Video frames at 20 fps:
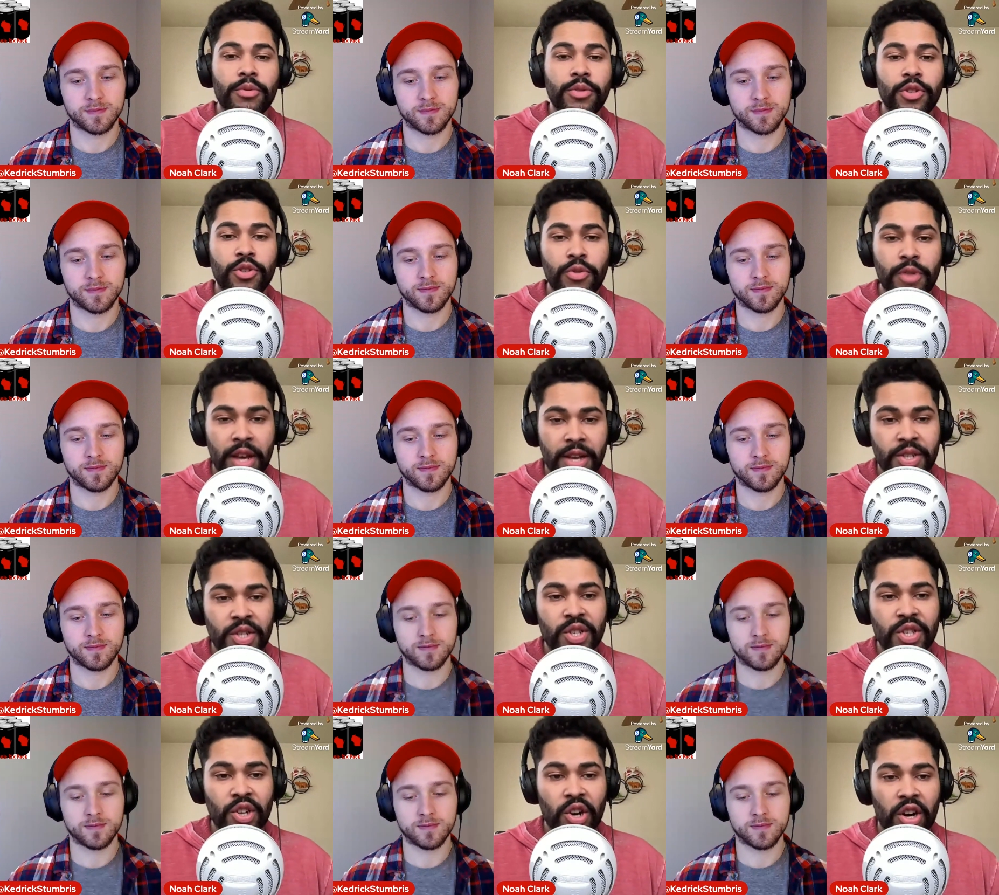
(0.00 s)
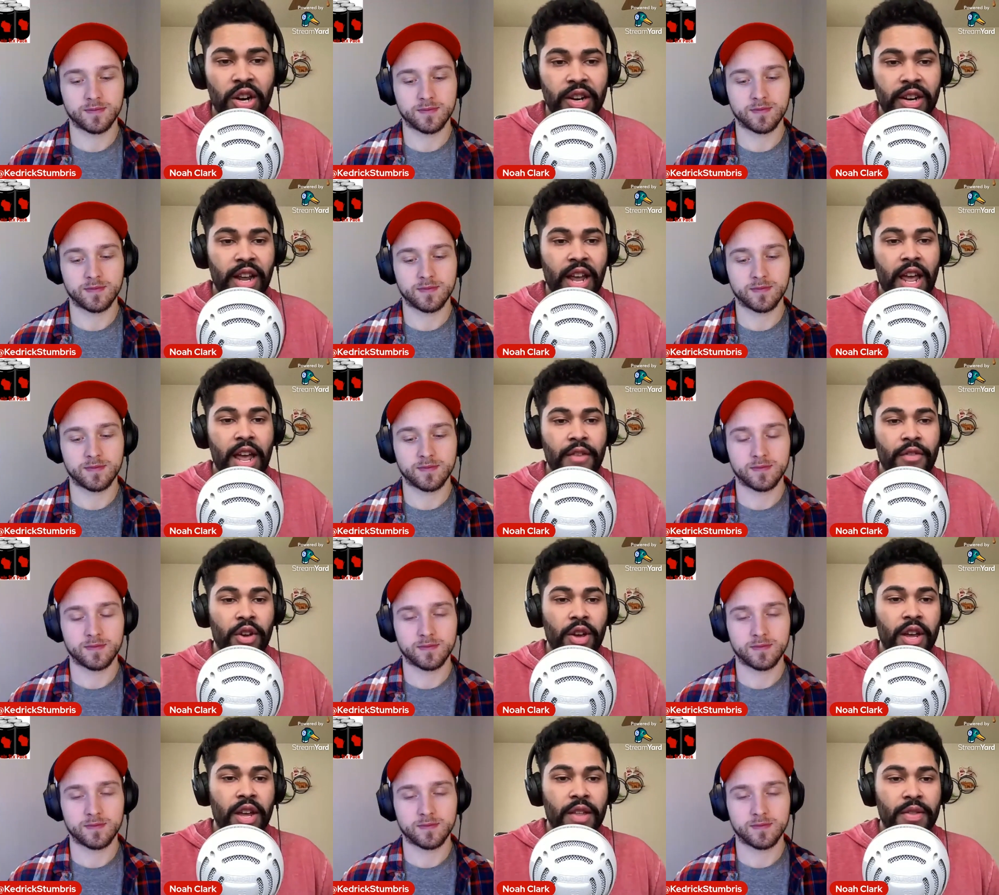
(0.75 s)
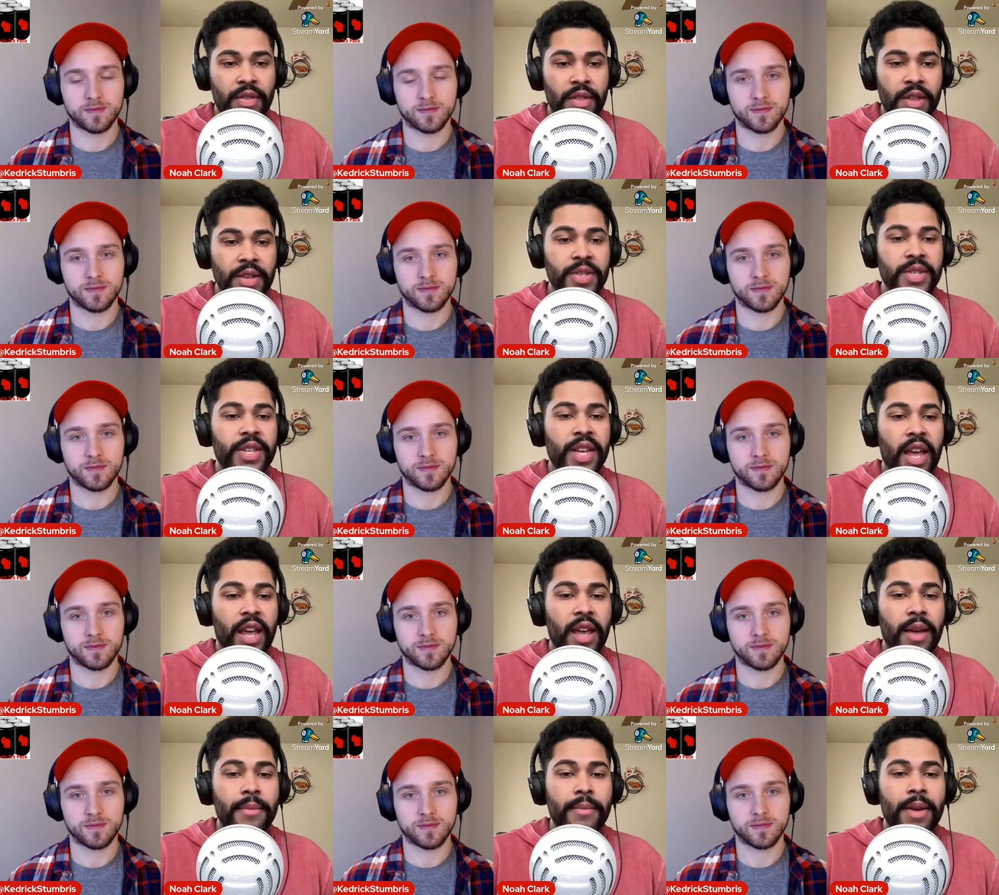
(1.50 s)
Speaker 1: do they start Ava in this
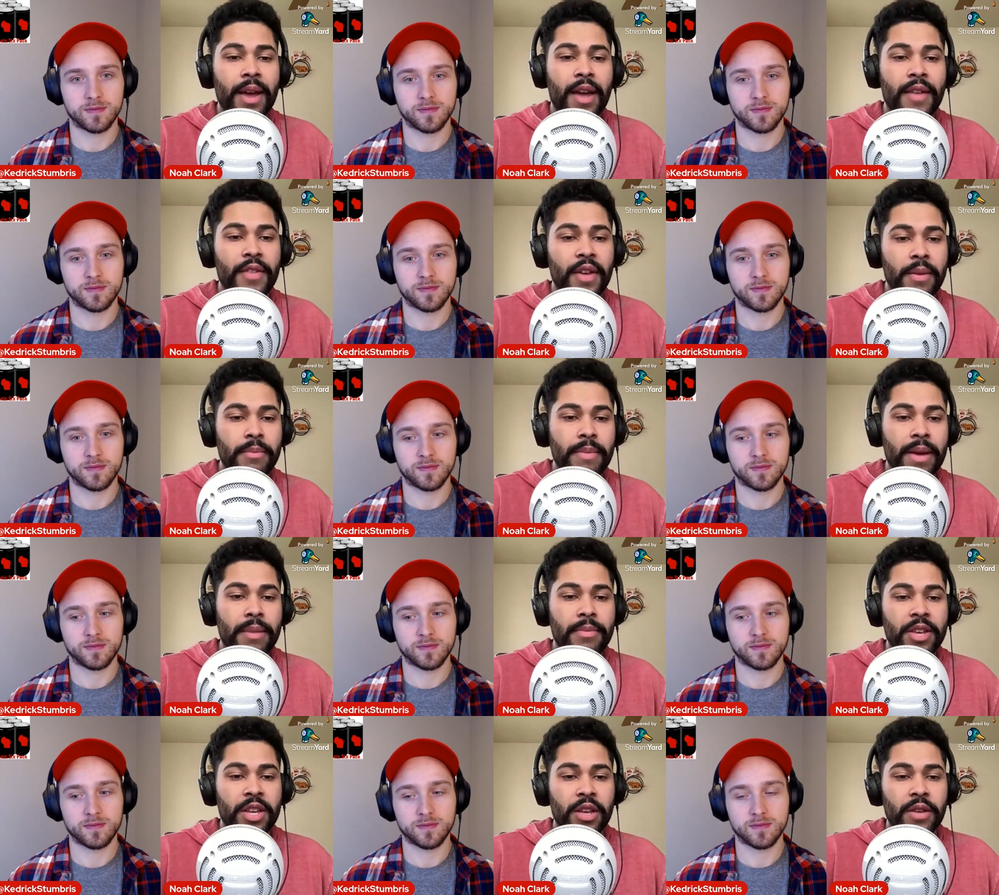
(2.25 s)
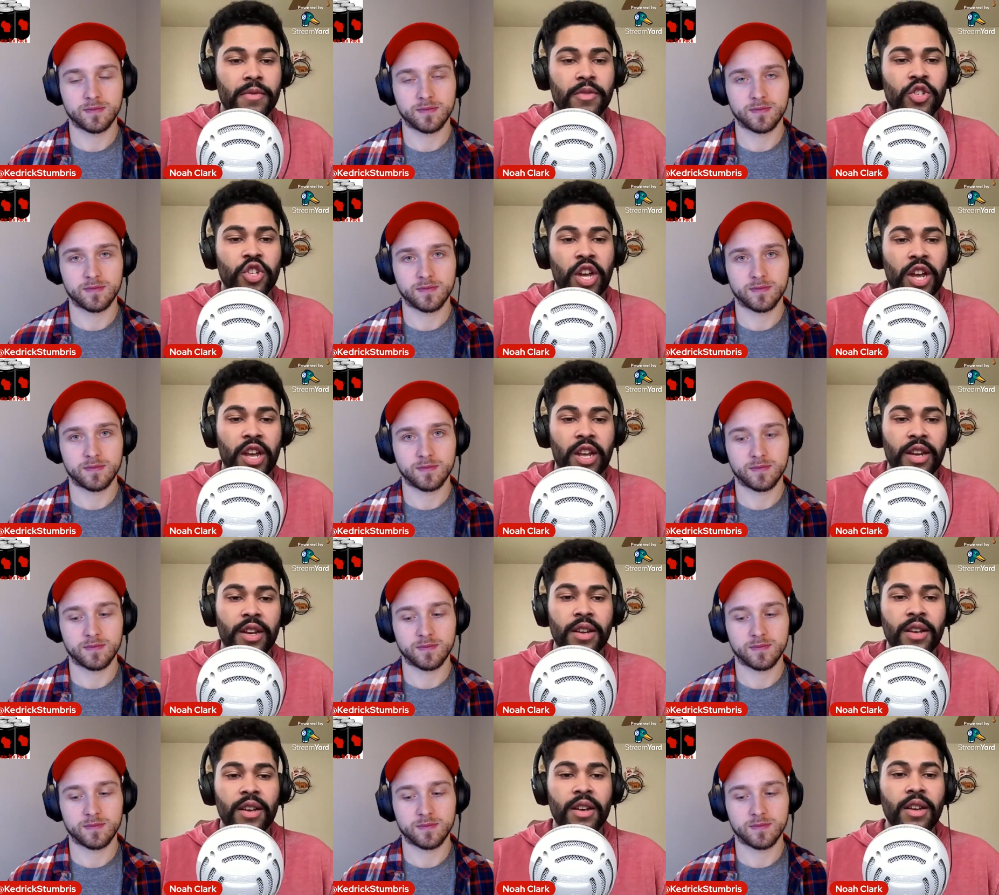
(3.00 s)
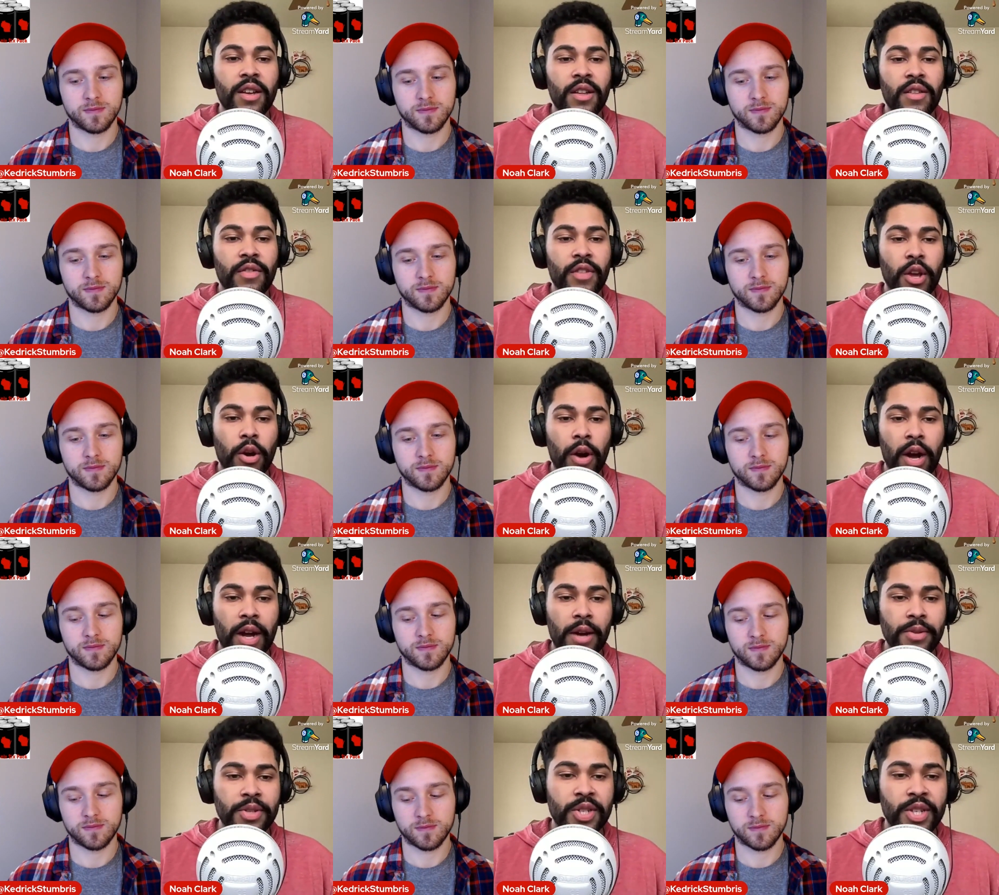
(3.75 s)
game and then maybe give Jane the
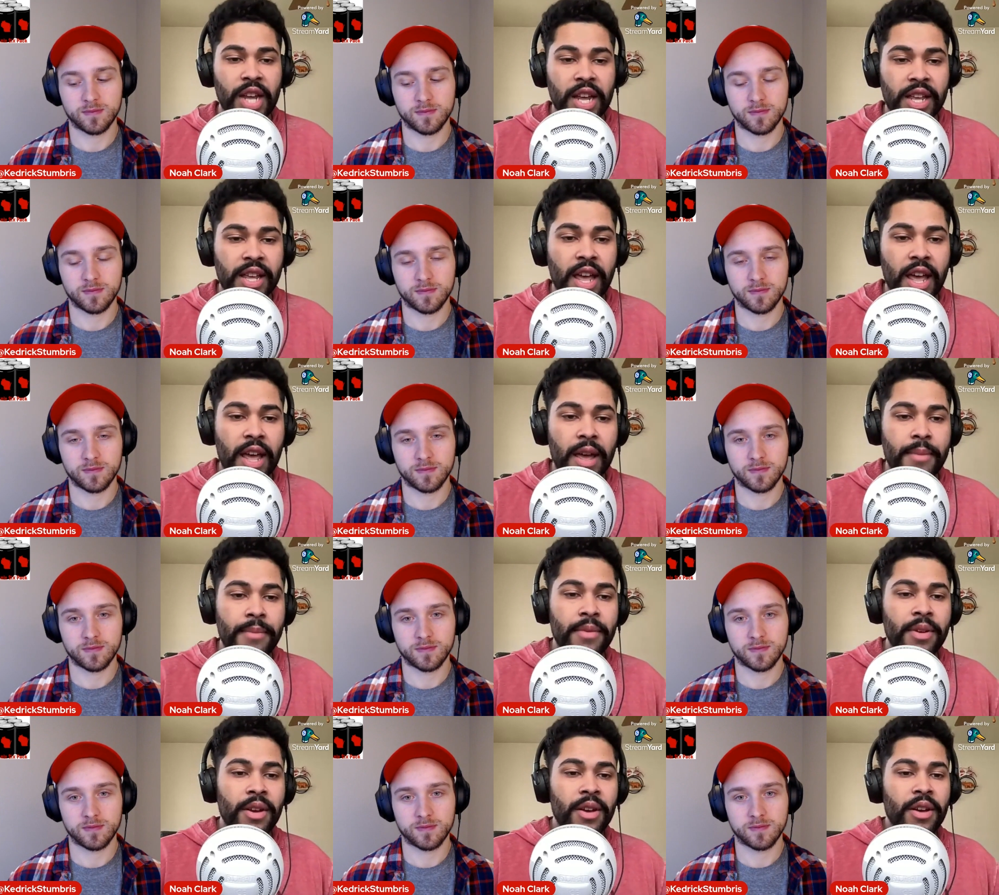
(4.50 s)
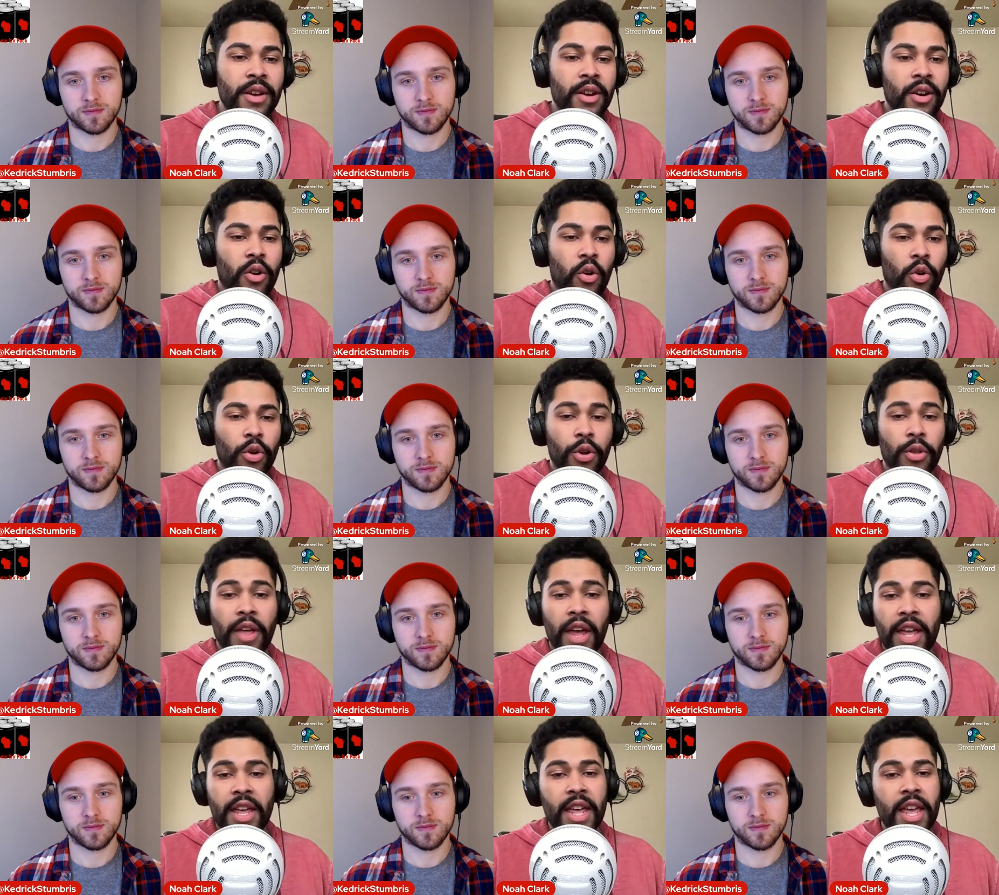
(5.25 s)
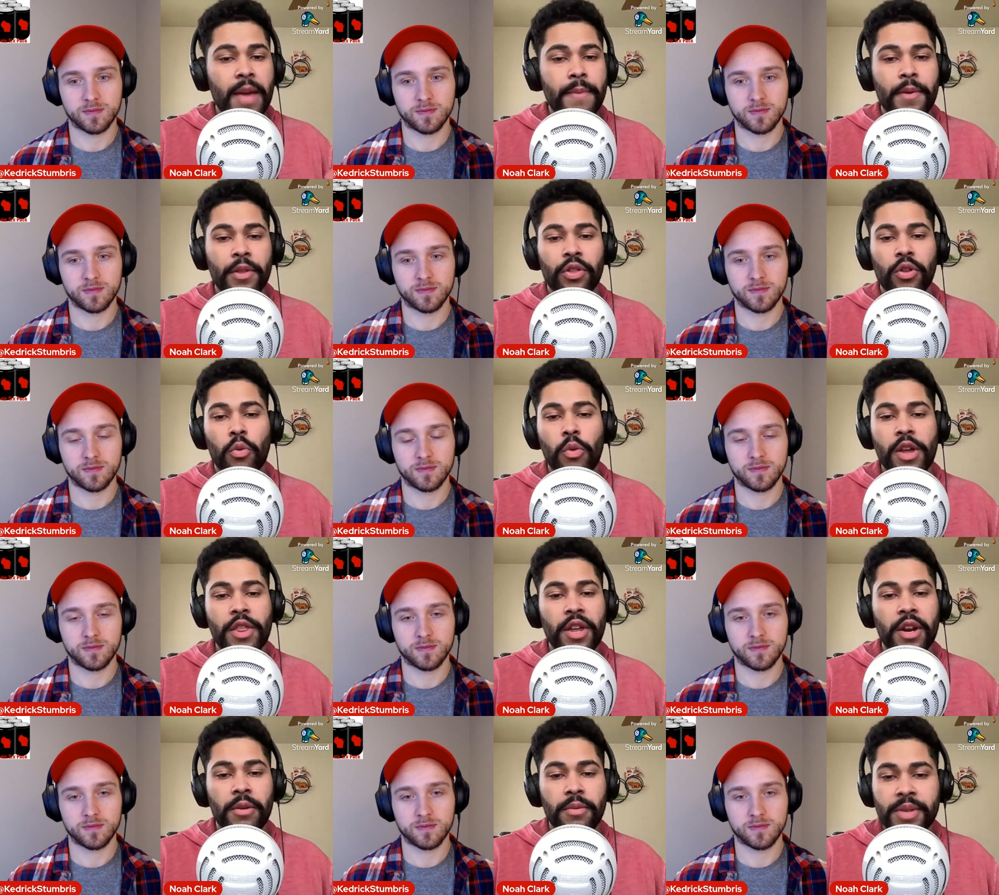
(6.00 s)
Ohio State game, or do they keep it the way
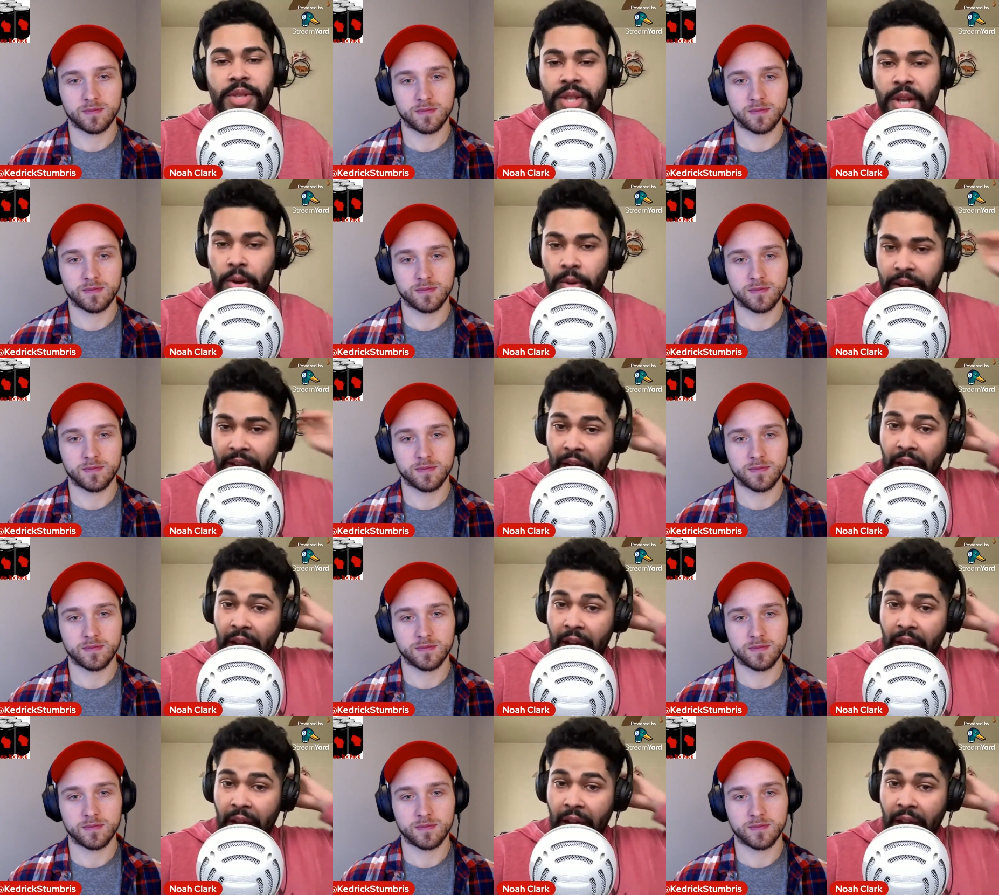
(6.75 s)
that it was going?